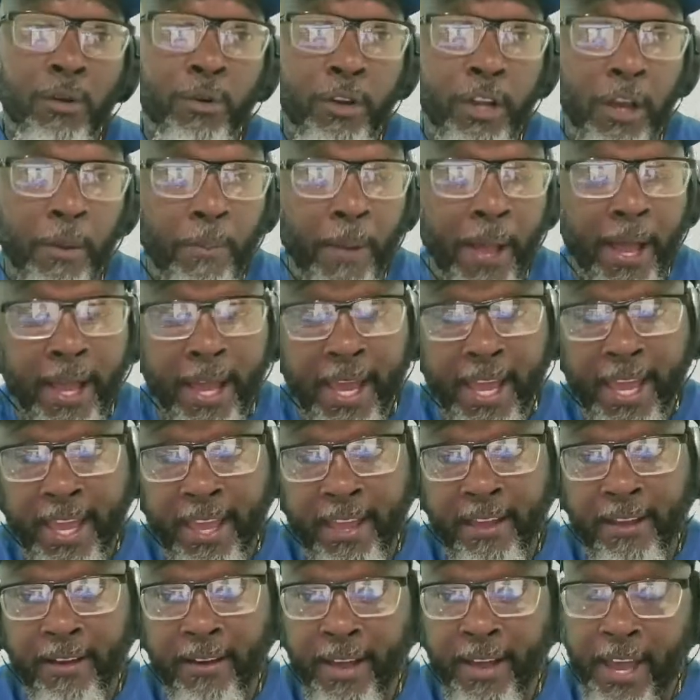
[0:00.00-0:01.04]
Well,
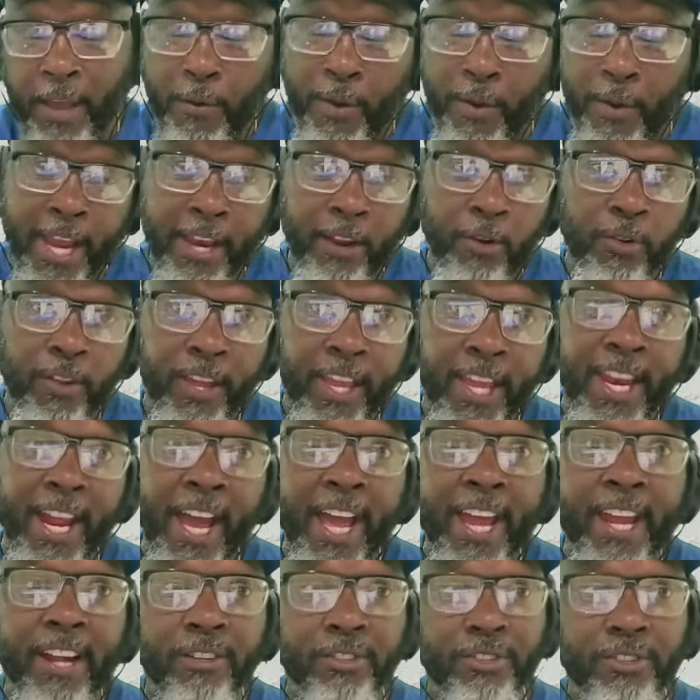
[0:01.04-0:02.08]
hey, we got a new
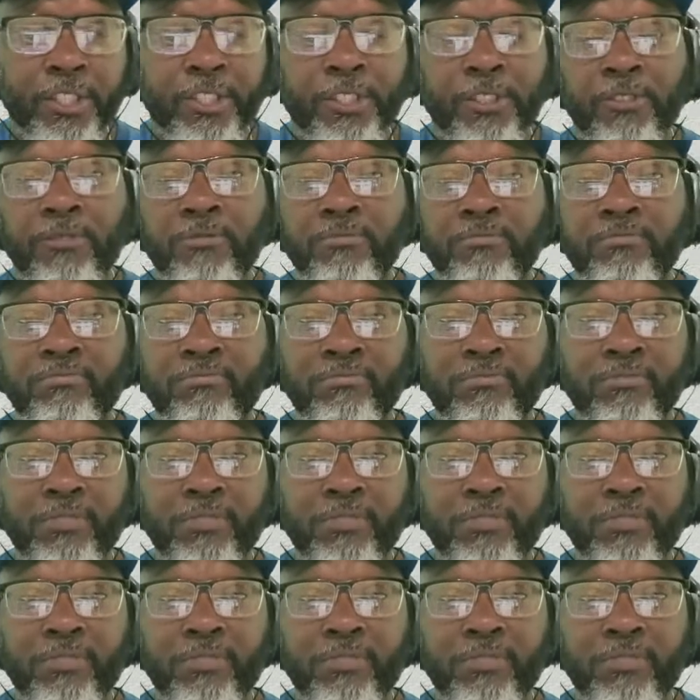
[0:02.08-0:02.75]
NIL deal.